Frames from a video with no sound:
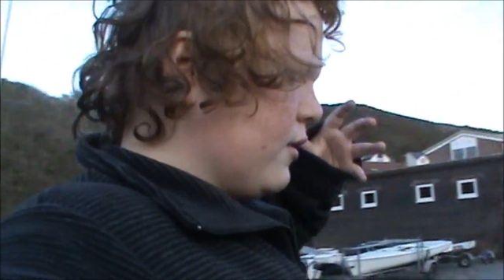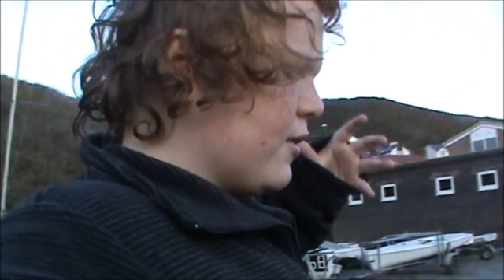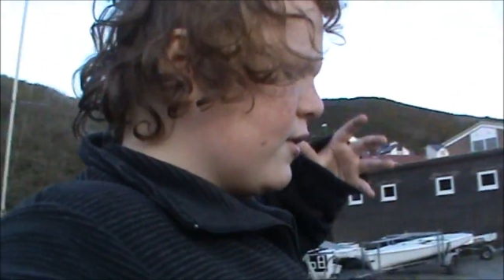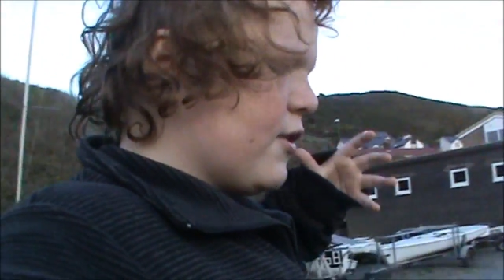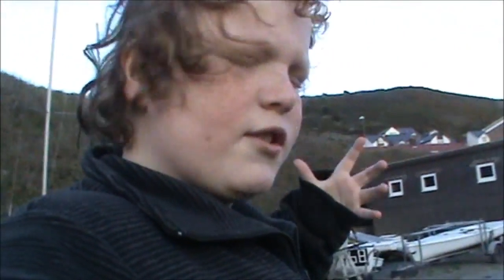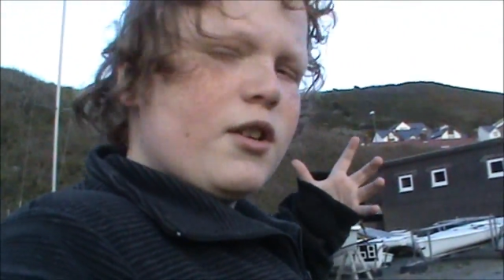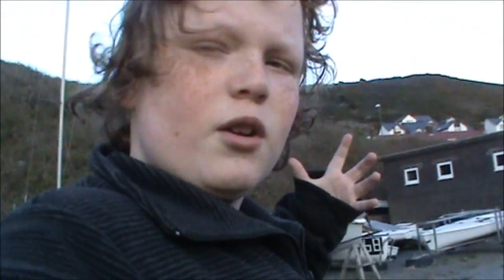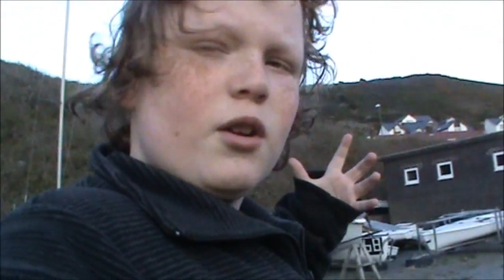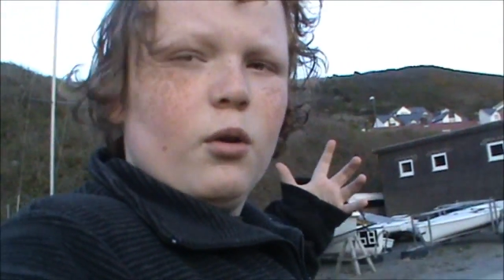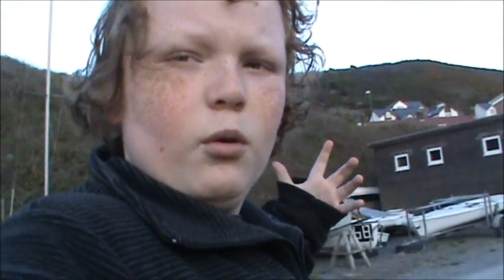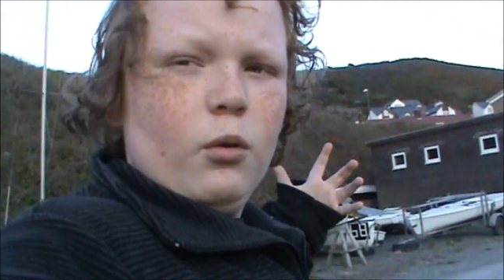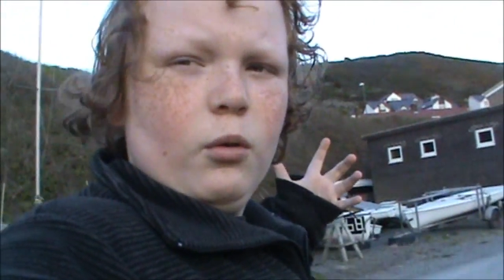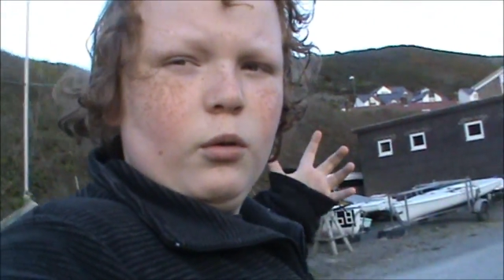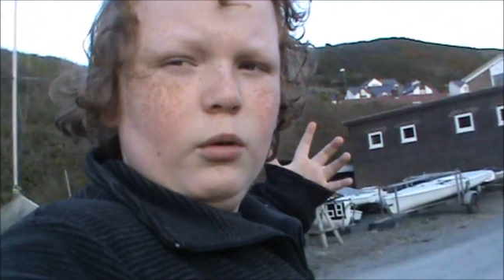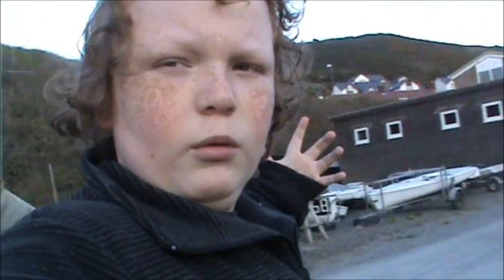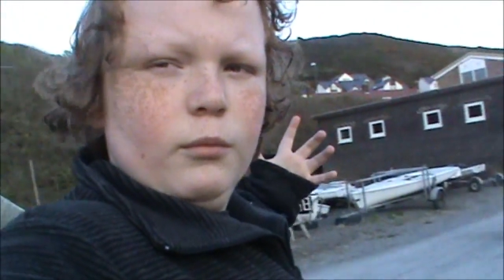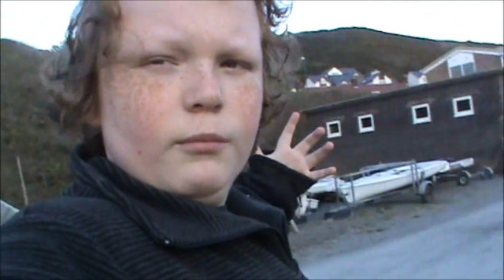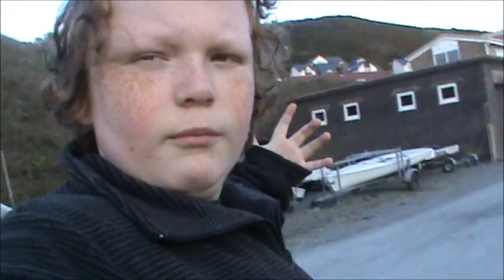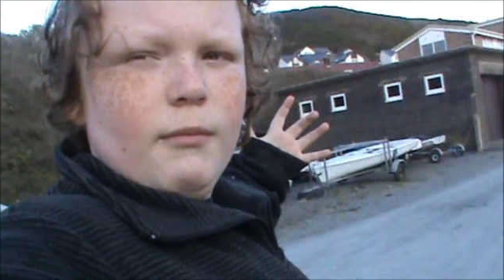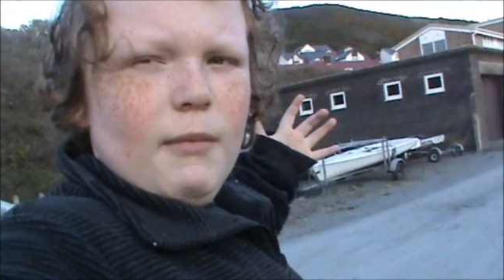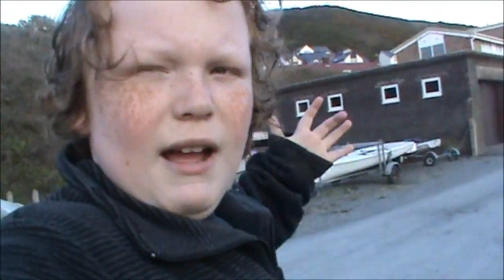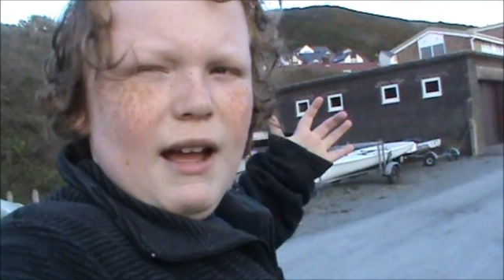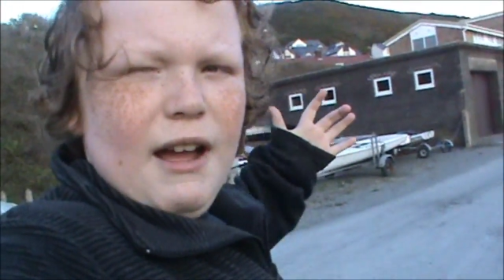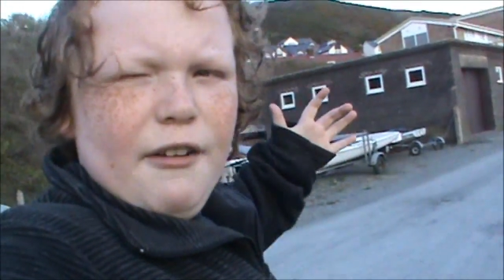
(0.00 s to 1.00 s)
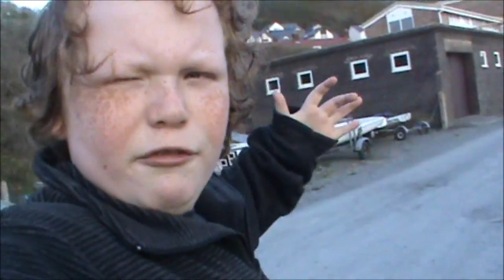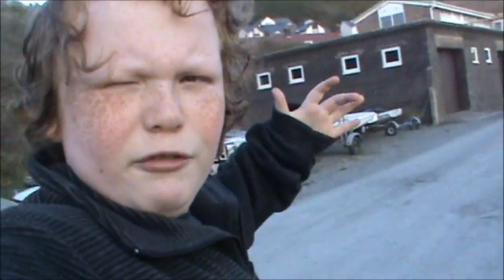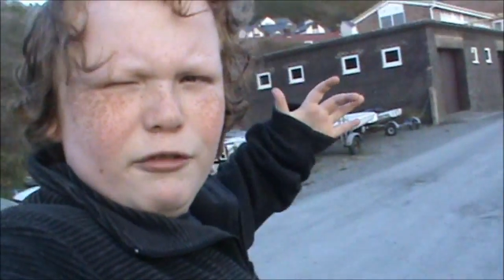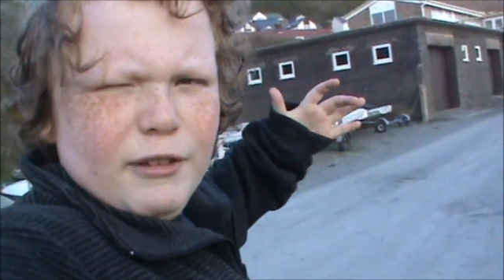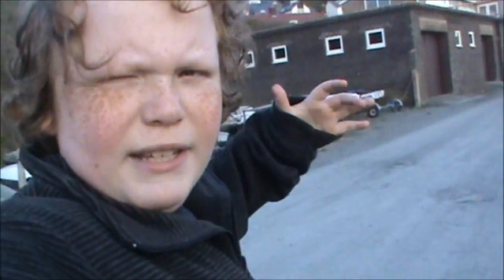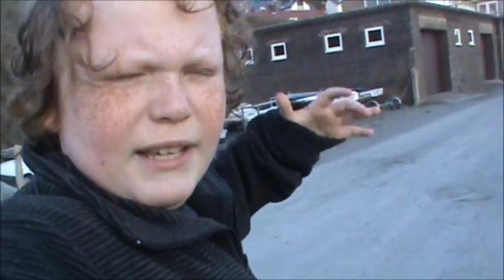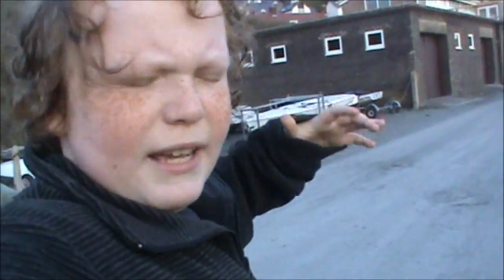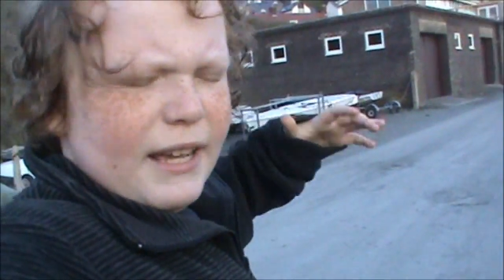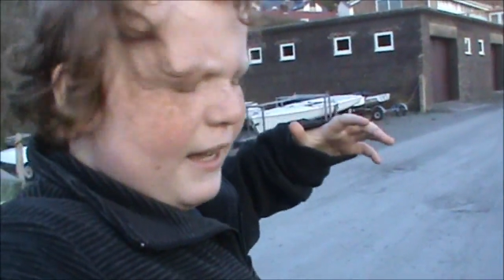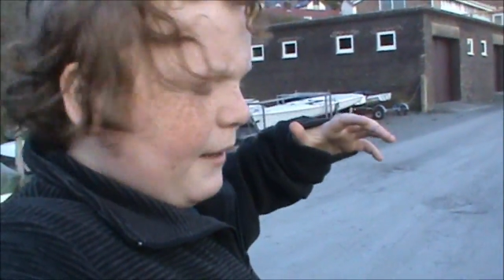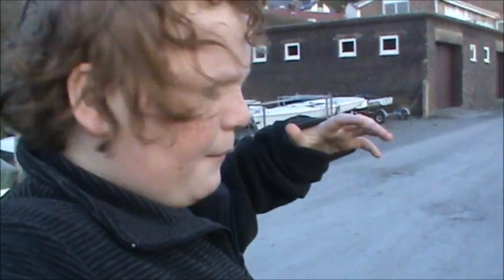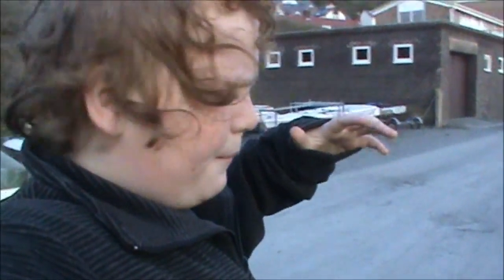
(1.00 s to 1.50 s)
school, every
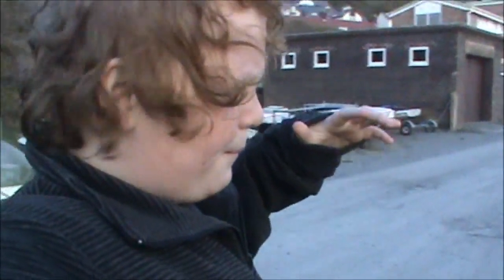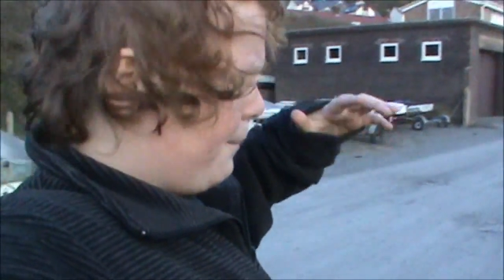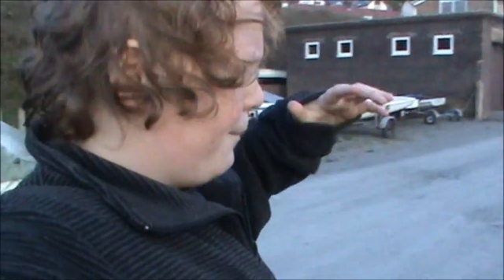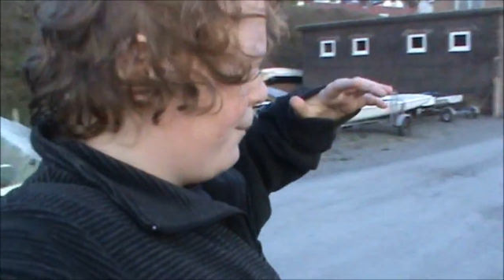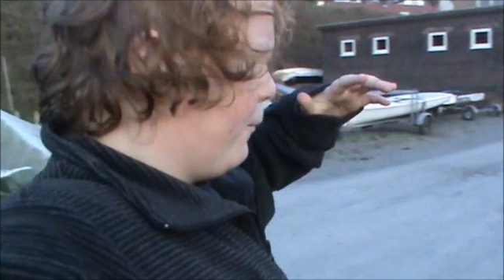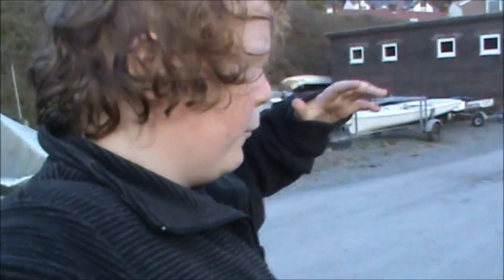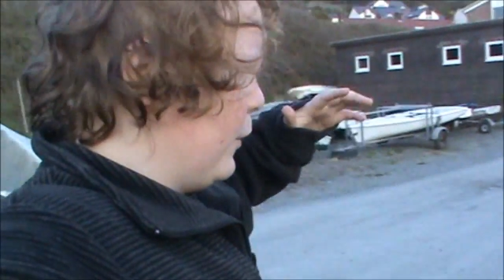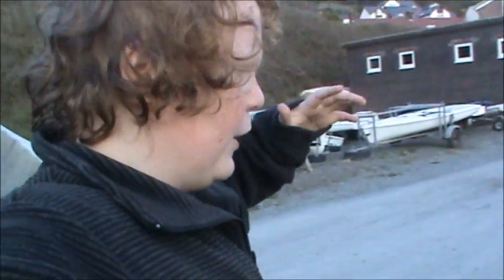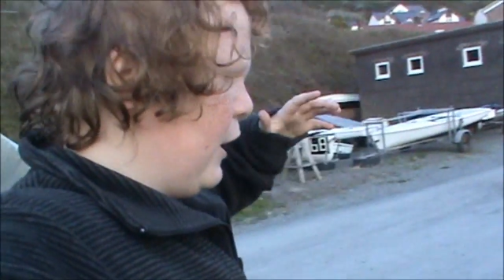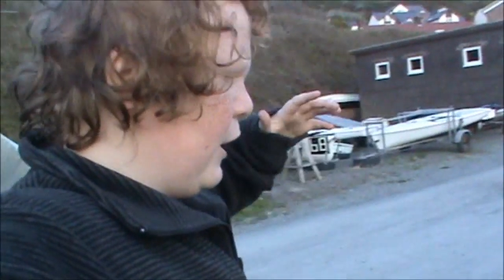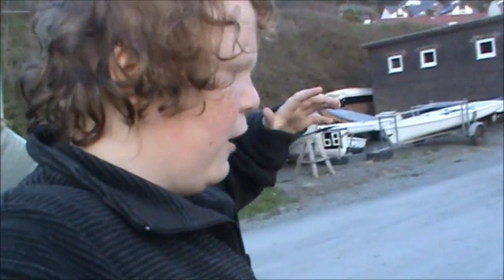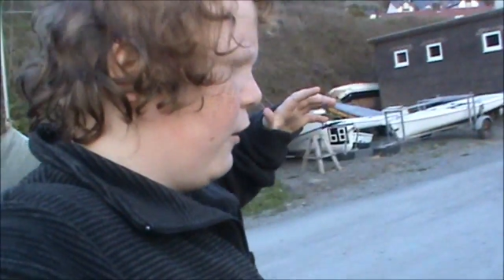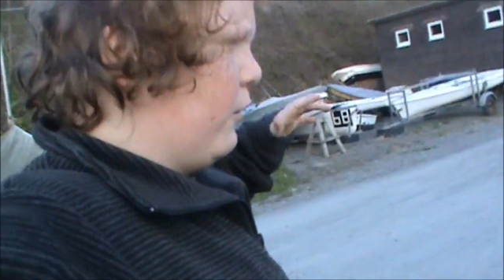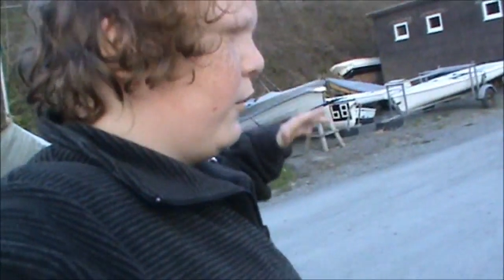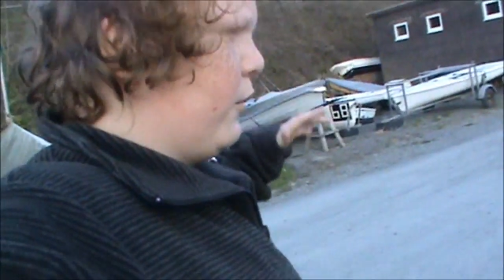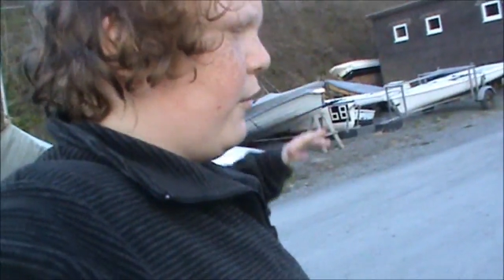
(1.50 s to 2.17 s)
year, we go